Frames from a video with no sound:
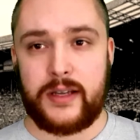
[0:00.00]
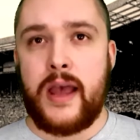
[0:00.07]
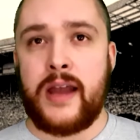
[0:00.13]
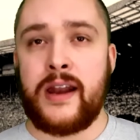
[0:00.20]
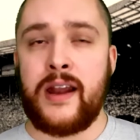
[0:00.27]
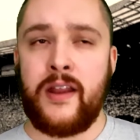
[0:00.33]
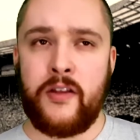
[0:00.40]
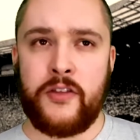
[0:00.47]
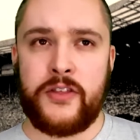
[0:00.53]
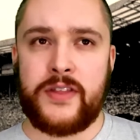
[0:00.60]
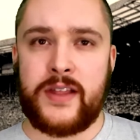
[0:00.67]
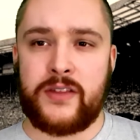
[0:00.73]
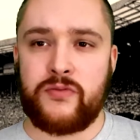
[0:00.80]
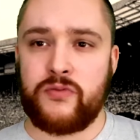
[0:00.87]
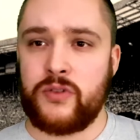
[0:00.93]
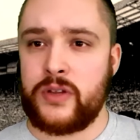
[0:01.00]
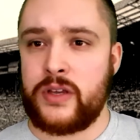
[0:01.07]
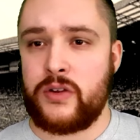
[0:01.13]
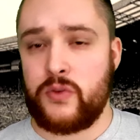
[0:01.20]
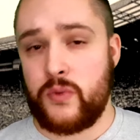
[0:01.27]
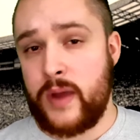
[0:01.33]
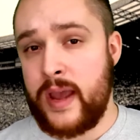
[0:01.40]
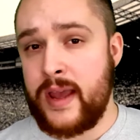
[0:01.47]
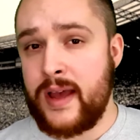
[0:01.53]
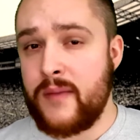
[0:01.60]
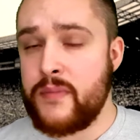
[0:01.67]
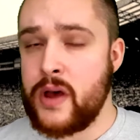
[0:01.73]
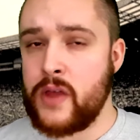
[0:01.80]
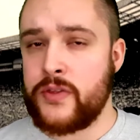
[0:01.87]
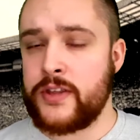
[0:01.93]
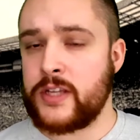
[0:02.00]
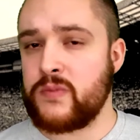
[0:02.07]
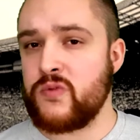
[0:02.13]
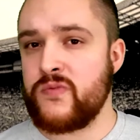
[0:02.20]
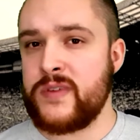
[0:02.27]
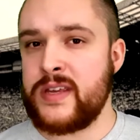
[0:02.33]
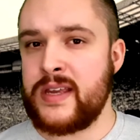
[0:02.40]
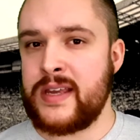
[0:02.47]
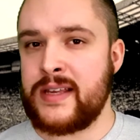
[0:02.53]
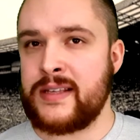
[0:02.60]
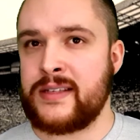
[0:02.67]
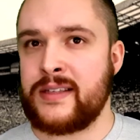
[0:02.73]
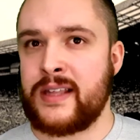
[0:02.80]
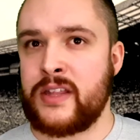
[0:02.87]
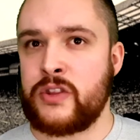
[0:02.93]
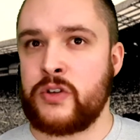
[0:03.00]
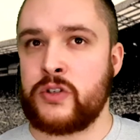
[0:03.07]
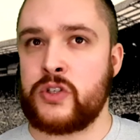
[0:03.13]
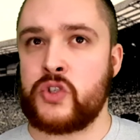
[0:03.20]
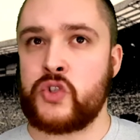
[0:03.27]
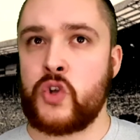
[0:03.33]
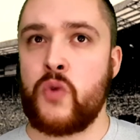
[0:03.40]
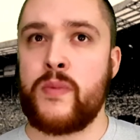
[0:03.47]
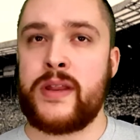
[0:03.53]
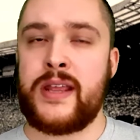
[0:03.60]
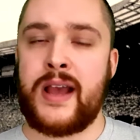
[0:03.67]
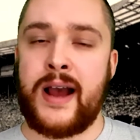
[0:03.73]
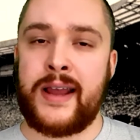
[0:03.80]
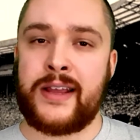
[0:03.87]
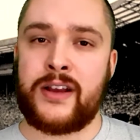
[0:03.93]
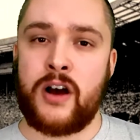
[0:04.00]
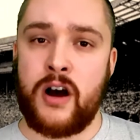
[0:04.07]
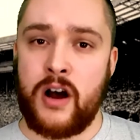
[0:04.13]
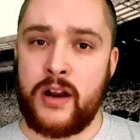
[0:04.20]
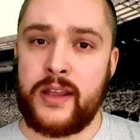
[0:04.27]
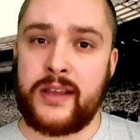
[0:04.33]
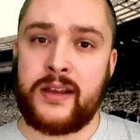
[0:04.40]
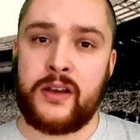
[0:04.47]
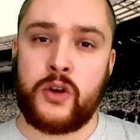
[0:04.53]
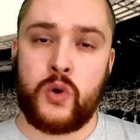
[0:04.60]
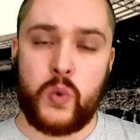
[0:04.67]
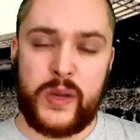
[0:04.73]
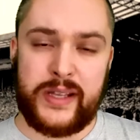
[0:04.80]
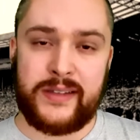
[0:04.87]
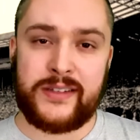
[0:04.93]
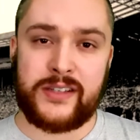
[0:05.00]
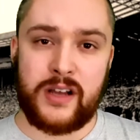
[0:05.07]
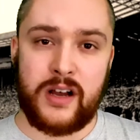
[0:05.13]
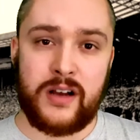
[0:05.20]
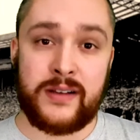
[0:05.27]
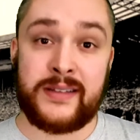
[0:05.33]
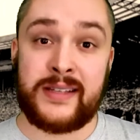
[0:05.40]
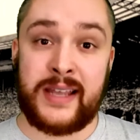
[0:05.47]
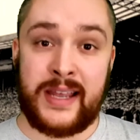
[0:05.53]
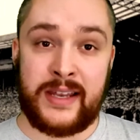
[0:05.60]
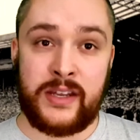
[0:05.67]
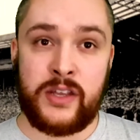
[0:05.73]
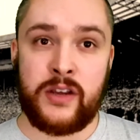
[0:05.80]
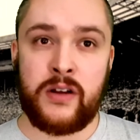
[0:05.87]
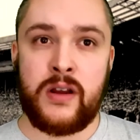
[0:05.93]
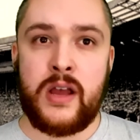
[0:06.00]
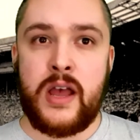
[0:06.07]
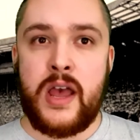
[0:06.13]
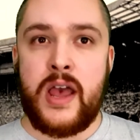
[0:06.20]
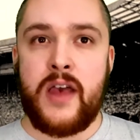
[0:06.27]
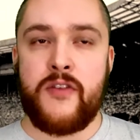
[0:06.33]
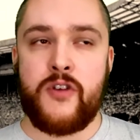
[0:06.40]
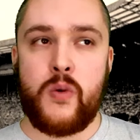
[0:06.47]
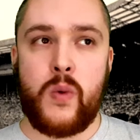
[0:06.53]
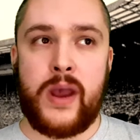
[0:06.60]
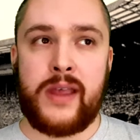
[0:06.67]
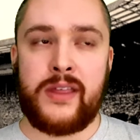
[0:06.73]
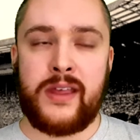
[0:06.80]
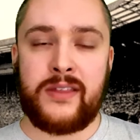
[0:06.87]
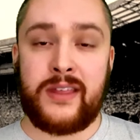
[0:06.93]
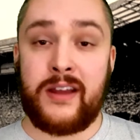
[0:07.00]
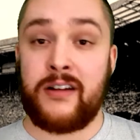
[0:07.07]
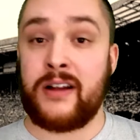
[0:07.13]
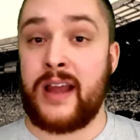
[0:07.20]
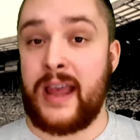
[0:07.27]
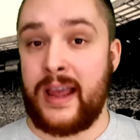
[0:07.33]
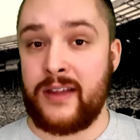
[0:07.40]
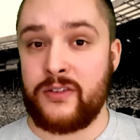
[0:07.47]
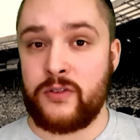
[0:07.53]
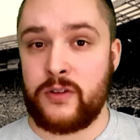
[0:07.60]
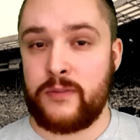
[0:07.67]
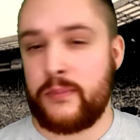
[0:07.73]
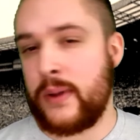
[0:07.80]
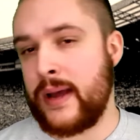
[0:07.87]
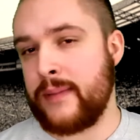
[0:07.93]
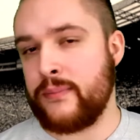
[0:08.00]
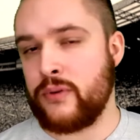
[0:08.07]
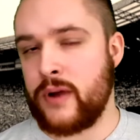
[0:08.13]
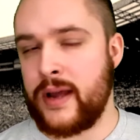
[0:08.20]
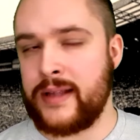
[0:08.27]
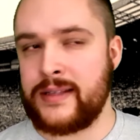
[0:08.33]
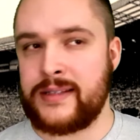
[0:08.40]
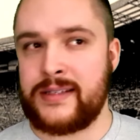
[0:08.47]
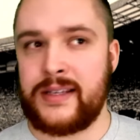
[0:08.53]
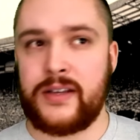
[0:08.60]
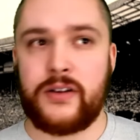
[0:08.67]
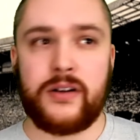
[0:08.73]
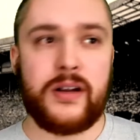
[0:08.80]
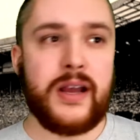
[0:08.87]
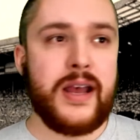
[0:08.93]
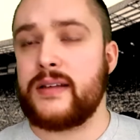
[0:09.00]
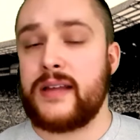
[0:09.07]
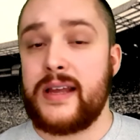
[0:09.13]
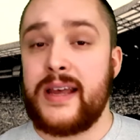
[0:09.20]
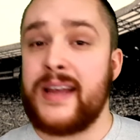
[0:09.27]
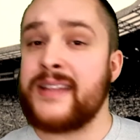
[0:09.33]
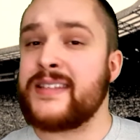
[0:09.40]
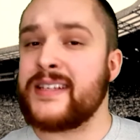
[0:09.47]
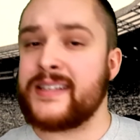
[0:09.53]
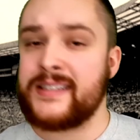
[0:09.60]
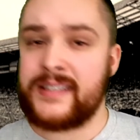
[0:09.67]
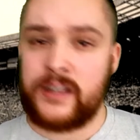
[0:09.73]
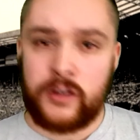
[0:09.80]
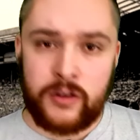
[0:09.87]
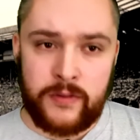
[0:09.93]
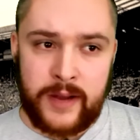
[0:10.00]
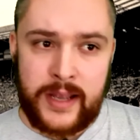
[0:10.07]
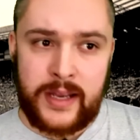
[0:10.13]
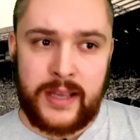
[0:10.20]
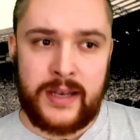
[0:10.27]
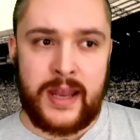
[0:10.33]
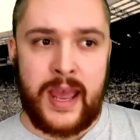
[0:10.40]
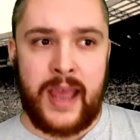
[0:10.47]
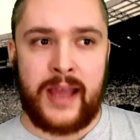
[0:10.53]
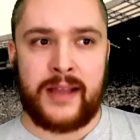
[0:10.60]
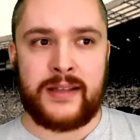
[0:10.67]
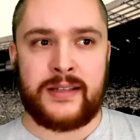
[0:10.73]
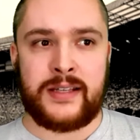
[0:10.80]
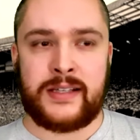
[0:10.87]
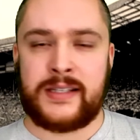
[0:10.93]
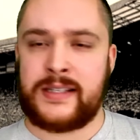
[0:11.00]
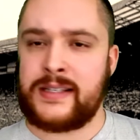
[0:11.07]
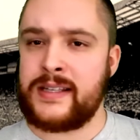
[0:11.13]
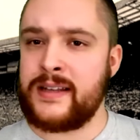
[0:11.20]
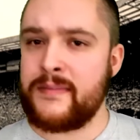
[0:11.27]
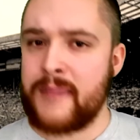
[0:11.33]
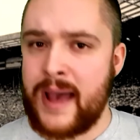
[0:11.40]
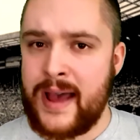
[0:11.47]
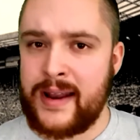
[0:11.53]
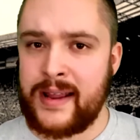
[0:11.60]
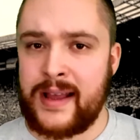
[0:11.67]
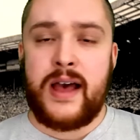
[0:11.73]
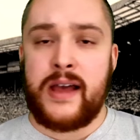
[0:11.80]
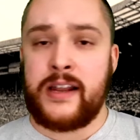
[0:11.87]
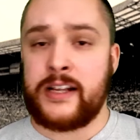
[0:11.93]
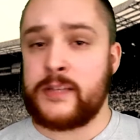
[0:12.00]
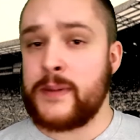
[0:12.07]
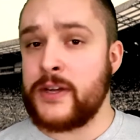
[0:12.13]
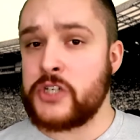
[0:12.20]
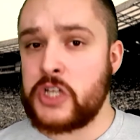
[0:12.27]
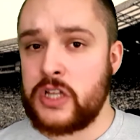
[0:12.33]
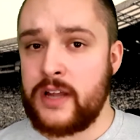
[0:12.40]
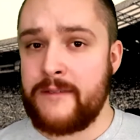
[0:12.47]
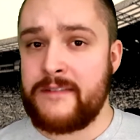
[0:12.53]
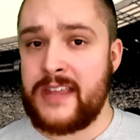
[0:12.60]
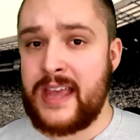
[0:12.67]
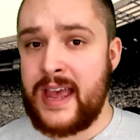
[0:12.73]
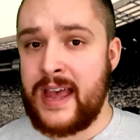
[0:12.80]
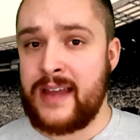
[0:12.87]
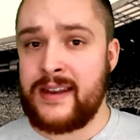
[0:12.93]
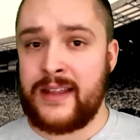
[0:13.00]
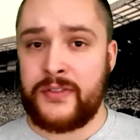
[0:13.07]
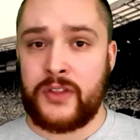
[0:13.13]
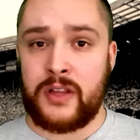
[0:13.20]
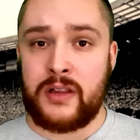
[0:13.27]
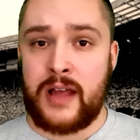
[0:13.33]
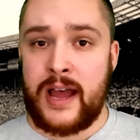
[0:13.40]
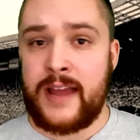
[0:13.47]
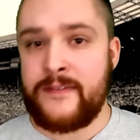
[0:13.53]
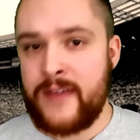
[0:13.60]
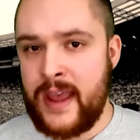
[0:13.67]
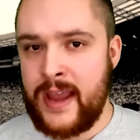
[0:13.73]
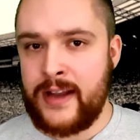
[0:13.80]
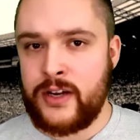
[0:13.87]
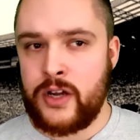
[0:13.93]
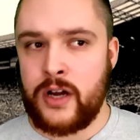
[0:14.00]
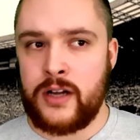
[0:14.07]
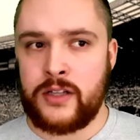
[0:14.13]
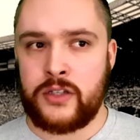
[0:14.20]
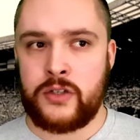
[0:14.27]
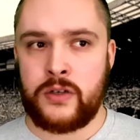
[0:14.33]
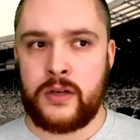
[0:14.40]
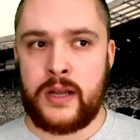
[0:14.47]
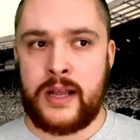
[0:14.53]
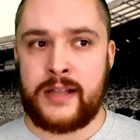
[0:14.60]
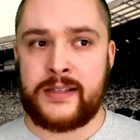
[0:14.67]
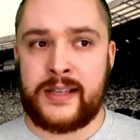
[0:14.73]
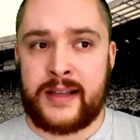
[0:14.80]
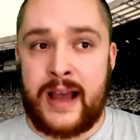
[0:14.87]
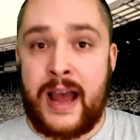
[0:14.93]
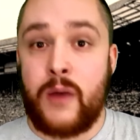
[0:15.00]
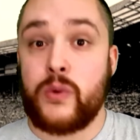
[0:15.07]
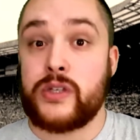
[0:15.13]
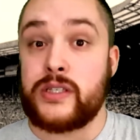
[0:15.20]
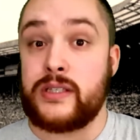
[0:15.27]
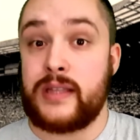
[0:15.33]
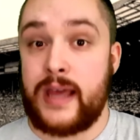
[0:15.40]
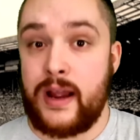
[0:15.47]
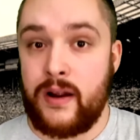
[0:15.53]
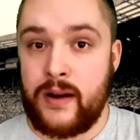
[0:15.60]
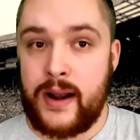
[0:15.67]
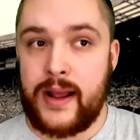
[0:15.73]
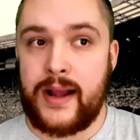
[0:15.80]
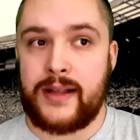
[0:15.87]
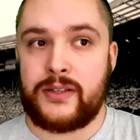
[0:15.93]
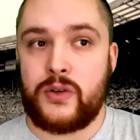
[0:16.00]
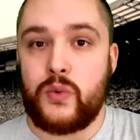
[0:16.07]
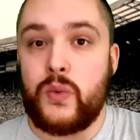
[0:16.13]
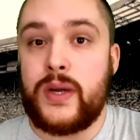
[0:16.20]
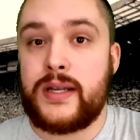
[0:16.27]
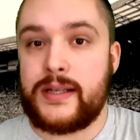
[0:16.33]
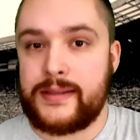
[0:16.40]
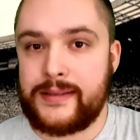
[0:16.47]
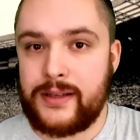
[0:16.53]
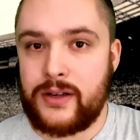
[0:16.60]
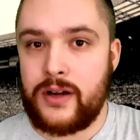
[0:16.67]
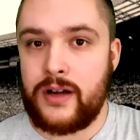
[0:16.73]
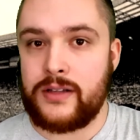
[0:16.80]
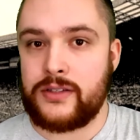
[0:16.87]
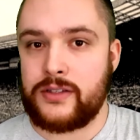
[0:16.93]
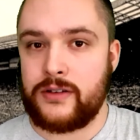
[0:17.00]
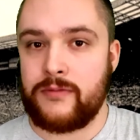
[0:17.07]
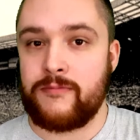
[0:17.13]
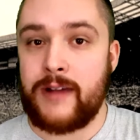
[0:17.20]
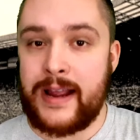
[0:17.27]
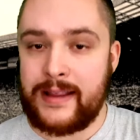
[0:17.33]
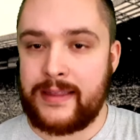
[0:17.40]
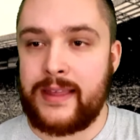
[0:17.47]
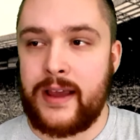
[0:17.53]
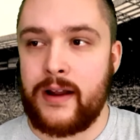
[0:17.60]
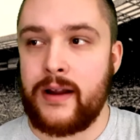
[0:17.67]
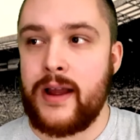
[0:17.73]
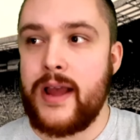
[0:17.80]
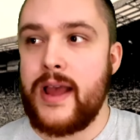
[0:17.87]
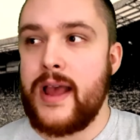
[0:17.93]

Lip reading: And another thing that's really great about this movie is that there's so many iconic Queen songs in here, and the way that they are handled by Bryan Singer, it's exhilarating and it's cinematic. And I especially love the end at the Live Aid concert. It's like I was there and I got to witness the concert right there.